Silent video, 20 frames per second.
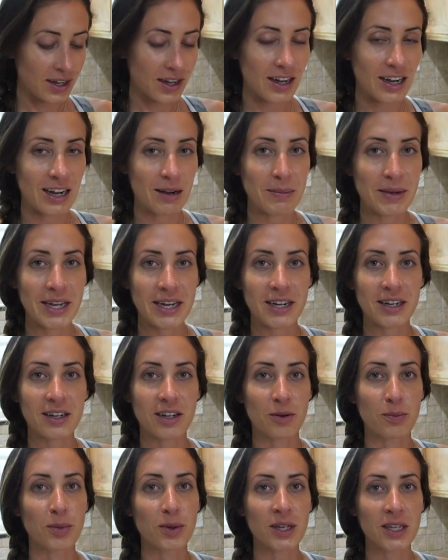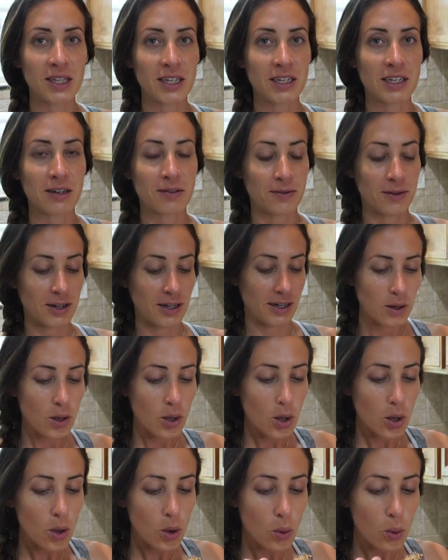I made it completely different.
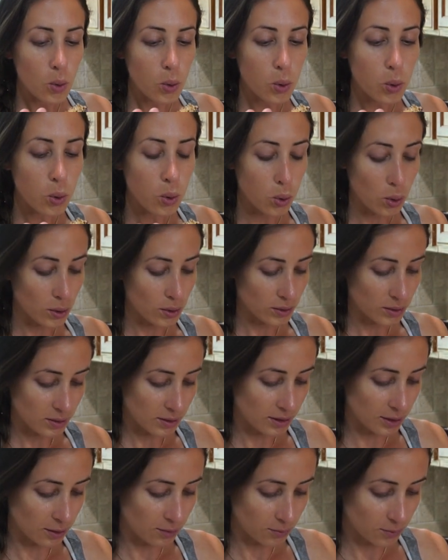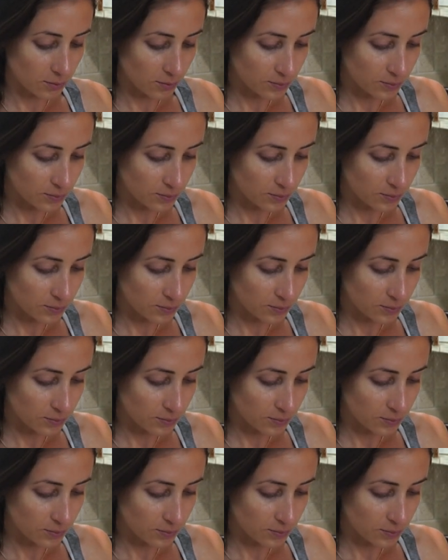So.